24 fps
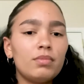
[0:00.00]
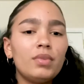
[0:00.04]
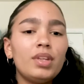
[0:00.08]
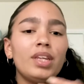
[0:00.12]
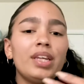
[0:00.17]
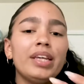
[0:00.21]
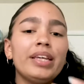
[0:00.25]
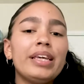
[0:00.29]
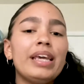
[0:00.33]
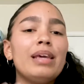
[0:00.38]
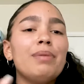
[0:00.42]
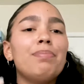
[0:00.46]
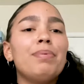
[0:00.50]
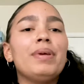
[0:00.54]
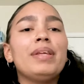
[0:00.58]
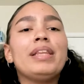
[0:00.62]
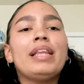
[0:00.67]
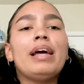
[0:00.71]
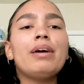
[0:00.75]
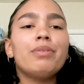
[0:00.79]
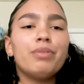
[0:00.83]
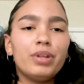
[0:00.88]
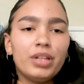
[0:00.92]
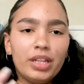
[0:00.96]
keeping
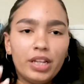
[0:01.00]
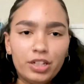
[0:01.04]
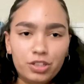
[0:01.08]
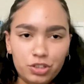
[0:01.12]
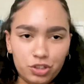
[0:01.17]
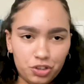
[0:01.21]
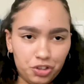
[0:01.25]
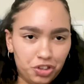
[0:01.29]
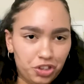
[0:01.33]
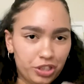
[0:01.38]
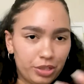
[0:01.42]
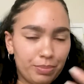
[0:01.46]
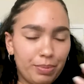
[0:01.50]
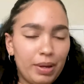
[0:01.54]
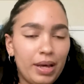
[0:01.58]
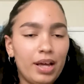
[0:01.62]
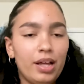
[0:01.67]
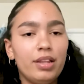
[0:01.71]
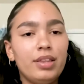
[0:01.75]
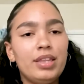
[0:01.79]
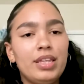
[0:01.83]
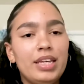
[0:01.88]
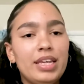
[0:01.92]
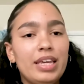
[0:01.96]
that relationship
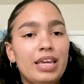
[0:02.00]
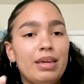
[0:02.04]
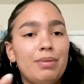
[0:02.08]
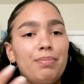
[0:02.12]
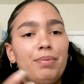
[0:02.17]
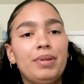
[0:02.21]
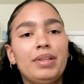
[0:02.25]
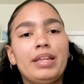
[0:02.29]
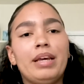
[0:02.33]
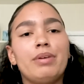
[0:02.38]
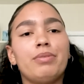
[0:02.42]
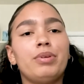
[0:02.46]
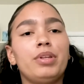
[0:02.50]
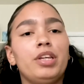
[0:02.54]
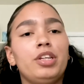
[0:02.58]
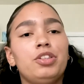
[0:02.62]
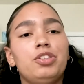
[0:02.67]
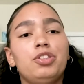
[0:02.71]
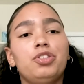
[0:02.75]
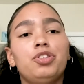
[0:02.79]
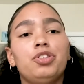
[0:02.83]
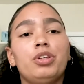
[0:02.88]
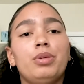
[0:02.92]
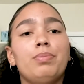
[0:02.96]
healthy, keeping that
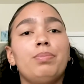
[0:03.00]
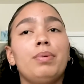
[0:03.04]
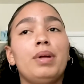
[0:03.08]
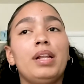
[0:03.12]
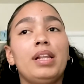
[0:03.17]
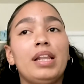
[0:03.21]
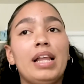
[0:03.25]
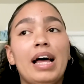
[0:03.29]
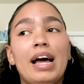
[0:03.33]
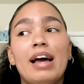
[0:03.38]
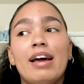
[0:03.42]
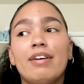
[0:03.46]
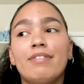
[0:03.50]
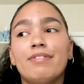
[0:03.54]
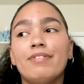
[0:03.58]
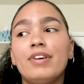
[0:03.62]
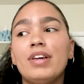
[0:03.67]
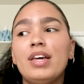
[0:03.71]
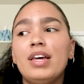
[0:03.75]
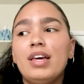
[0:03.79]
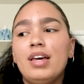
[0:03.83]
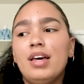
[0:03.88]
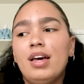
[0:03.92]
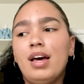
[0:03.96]
relationship alive,
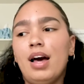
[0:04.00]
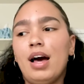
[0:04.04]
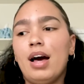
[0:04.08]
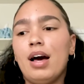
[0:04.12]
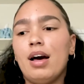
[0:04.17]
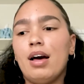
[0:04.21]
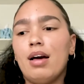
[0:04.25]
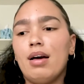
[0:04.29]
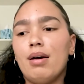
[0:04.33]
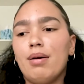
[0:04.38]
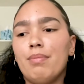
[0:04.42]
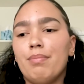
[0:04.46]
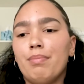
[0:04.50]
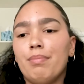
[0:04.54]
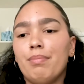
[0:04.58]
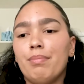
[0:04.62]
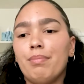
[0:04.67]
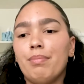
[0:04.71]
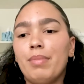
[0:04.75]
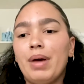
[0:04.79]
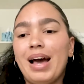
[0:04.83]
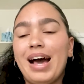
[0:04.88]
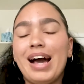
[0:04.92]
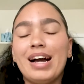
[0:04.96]

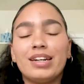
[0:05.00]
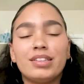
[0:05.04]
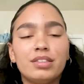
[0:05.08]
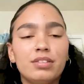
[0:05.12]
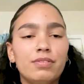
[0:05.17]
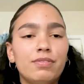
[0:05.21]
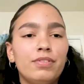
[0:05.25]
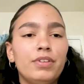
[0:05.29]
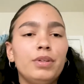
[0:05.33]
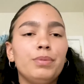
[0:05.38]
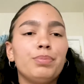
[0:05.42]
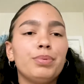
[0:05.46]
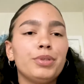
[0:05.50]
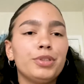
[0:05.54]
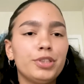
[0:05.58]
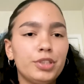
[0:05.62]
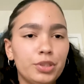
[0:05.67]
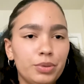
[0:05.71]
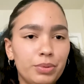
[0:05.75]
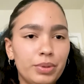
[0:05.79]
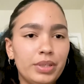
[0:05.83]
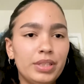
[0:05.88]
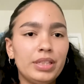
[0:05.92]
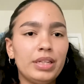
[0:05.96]
actively
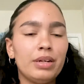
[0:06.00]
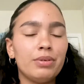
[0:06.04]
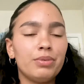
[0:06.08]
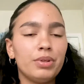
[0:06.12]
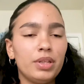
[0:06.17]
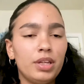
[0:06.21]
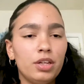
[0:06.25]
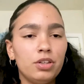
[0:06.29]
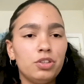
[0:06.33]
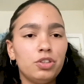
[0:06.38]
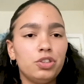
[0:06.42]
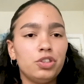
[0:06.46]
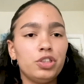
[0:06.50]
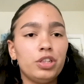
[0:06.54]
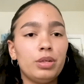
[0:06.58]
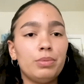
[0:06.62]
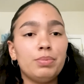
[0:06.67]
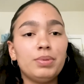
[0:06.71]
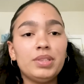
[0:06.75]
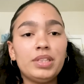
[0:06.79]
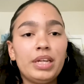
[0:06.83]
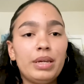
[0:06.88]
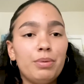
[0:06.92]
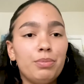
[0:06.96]
pursuing that
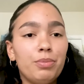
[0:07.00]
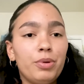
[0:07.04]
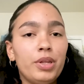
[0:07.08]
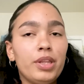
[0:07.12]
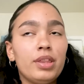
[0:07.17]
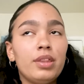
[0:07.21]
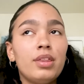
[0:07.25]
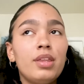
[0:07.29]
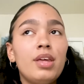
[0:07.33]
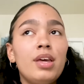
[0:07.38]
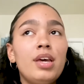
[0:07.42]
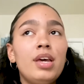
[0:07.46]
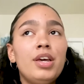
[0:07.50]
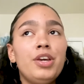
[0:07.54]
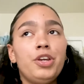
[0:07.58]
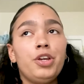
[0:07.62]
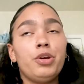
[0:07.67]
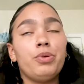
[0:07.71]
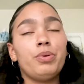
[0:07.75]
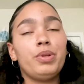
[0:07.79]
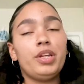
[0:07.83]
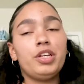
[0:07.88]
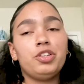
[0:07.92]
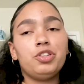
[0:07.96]
relationship. Same with
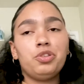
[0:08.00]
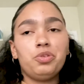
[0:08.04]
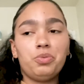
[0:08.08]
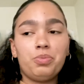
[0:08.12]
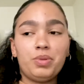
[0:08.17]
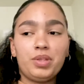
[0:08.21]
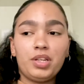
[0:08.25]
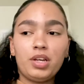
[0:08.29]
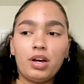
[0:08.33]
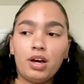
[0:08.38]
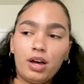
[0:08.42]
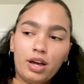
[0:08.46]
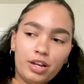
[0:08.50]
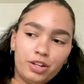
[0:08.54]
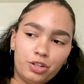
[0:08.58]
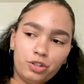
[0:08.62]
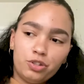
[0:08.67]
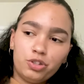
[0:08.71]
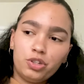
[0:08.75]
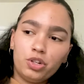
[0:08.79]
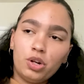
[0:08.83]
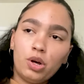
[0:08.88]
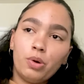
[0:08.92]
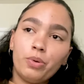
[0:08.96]
your relationship with God. You
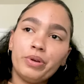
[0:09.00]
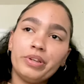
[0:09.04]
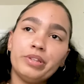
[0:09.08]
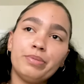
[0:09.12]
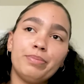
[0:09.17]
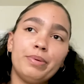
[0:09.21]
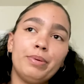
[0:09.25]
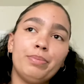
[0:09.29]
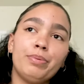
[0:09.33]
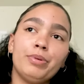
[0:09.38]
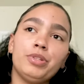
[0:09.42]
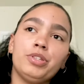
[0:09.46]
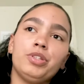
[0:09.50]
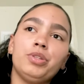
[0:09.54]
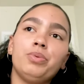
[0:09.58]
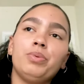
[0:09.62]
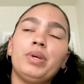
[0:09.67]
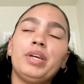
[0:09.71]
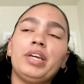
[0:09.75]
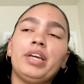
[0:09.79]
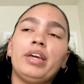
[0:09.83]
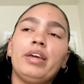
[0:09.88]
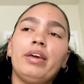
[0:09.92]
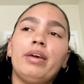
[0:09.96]
should always be
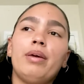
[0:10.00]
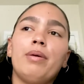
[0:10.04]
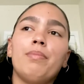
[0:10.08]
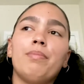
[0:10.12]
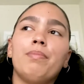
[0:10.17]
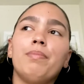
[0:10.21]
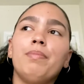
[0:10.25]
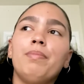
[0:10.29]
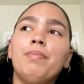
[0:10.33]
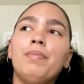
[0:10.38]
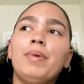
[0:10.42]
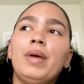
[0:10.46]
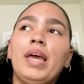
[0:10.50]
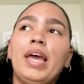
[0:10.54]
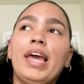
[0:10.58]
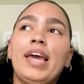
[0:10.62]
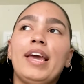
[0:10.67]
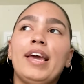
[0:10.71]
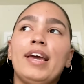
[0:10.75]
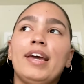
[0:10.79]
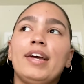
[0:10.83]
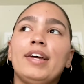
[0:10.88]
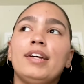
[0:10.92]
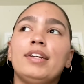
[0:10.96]
pursuing him,
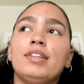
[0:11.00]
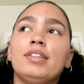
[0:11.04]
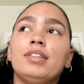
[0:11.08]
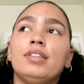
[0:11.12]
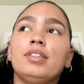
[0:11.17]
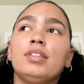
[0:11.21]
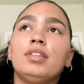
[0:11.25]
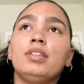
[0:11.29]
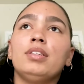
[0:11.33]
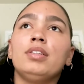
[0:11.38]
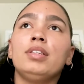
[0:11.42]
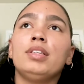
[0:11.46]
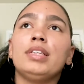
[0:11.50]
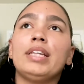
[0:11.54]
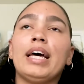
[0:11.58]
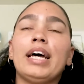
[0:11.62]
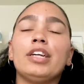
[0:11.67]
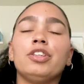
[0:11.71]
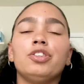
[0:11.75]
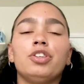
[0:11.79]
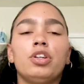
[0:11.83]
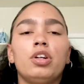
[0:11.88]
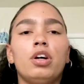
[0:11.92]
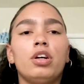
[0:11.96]
and
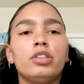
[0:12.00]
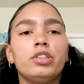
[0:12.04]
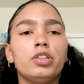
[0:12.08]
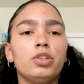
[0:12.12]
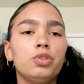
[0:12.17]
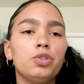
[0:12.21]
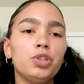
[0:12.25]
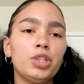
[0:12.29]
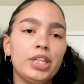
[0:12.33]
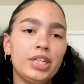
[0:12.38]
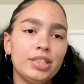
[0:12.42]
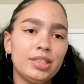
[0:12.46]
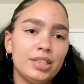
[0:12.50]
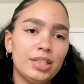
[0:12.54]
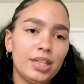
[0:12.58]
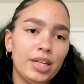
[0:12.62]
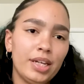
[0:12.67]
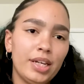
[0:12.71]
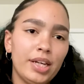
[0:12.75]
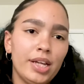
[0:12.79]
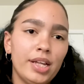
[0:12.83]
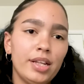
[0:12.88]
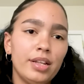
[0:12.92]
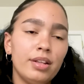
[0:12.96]
that should also
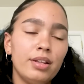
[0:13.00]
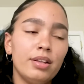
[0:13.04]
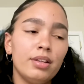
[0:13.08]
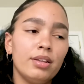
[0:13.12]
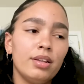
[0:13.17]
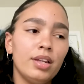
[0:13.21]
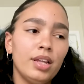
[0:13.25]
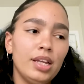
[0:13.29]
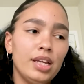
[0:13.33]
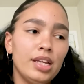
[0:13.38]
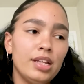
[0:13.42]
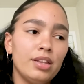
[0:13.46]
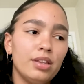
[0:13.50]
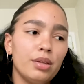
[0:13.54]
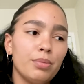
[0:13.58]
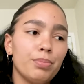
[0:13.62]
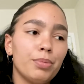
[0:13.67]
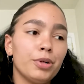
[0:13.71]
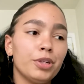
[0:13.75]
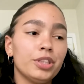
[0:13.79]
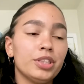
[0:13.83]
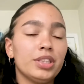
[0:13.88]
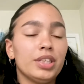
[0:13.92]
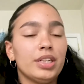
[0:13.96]
translate in the
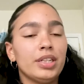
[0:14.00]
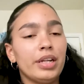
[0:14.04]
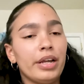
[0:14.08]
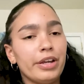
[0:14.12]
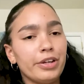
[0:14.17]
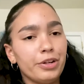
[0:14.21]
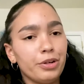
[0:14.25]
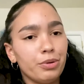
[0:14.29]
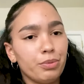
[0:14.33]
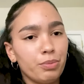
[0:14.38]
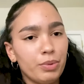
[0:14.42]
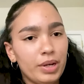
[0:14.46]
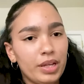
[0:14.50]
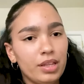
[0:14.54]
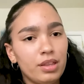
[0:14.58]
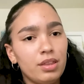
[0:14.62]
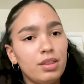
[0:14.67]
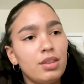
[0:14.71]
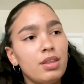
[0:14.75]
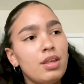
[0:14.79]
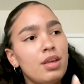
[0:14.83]
person that you're with.